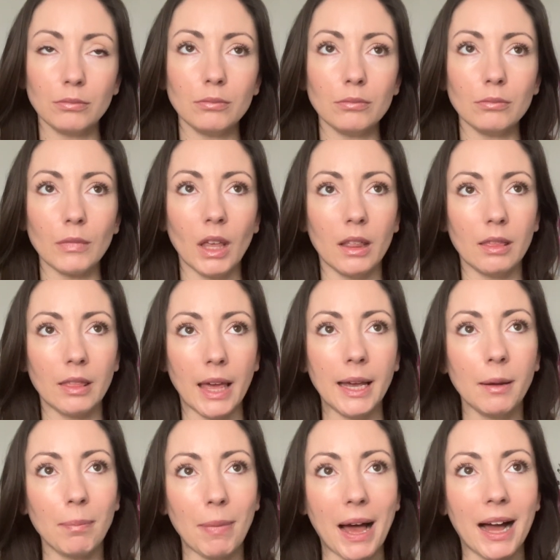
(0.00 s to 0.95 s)

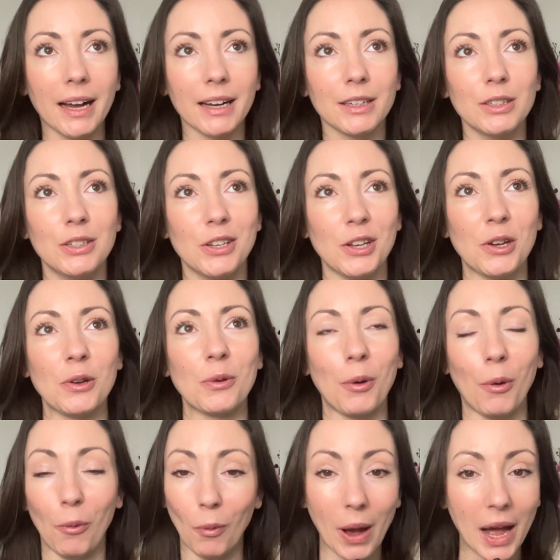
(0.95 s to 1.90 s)
think back
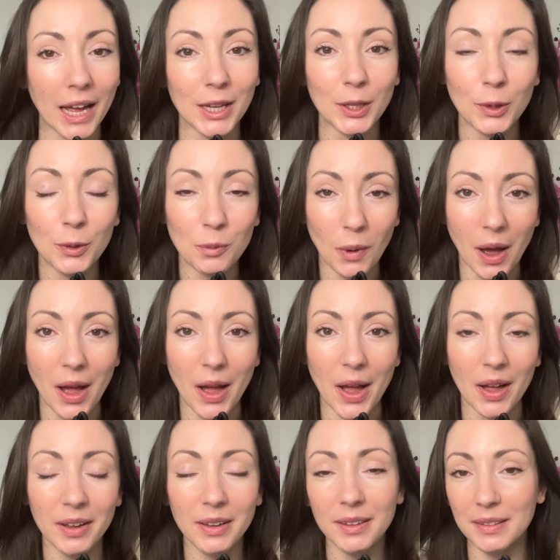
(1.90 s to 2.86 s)
to where you
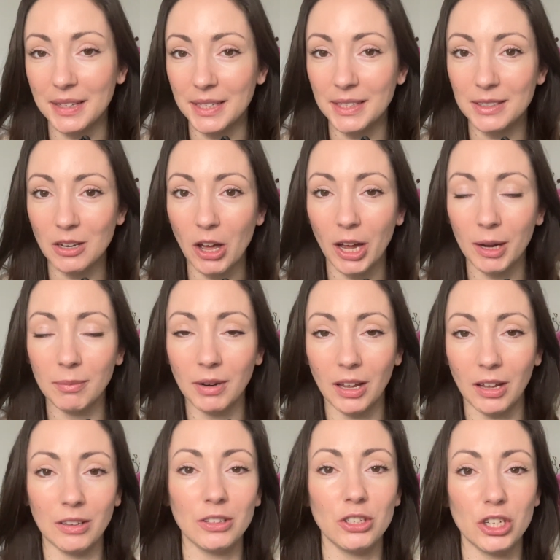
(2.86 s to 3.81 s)
were this time
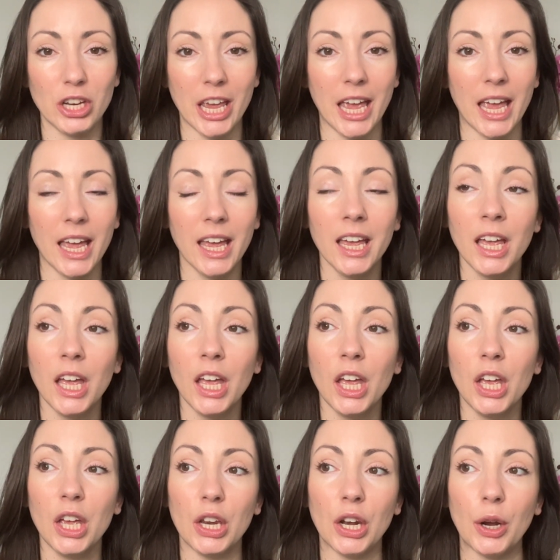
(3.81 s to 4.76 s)
last year.
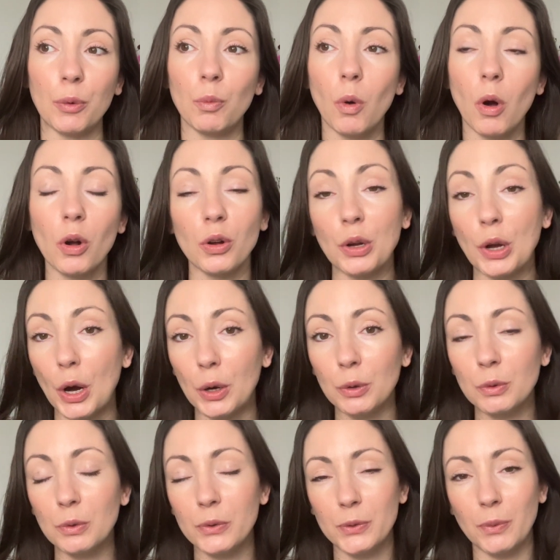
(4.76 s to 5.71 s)
What
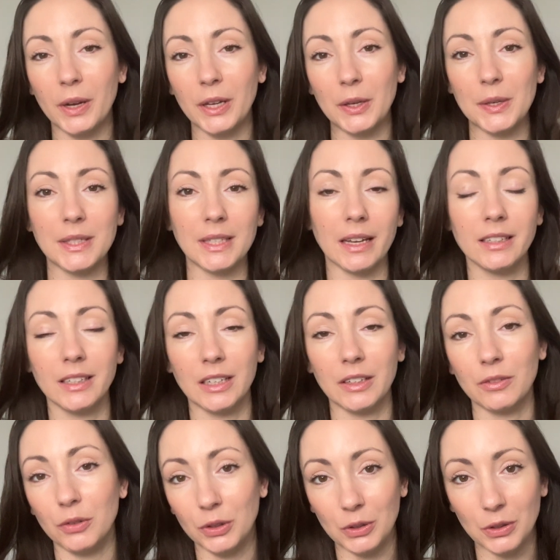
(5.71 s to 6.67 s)
goals were you
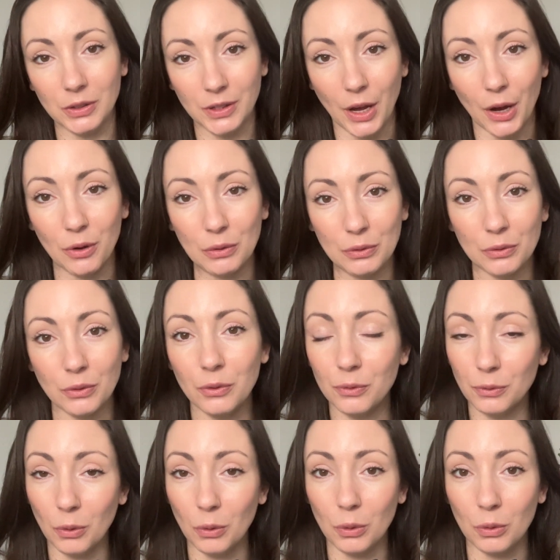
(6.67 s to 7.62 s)
setting for yourself
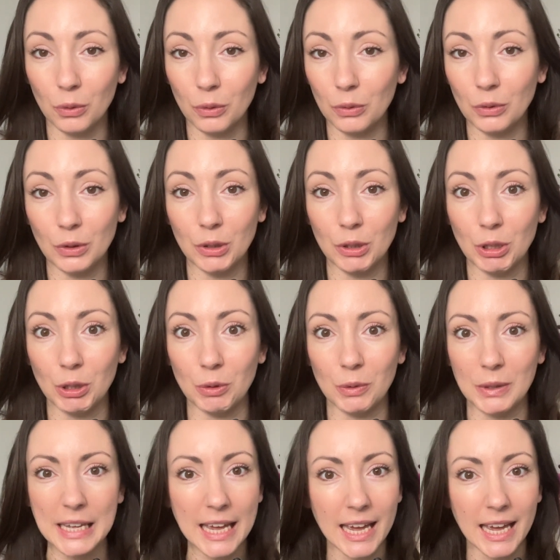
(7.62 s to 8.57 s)
for the new
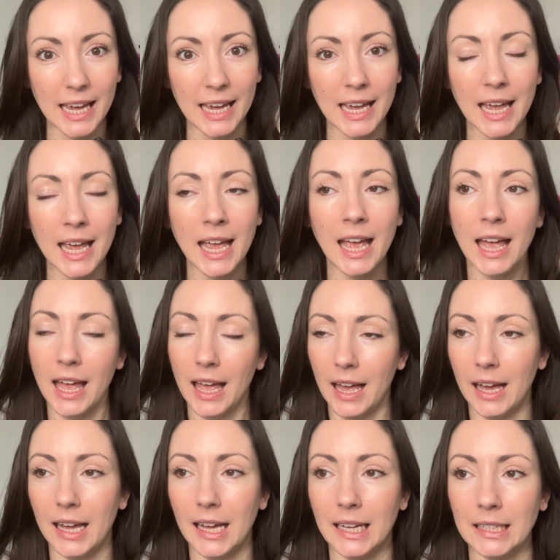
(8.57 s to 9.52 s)
year?
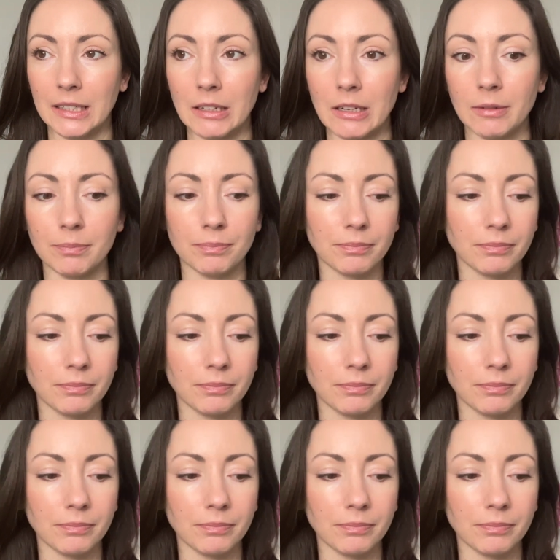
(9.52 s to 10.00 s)
And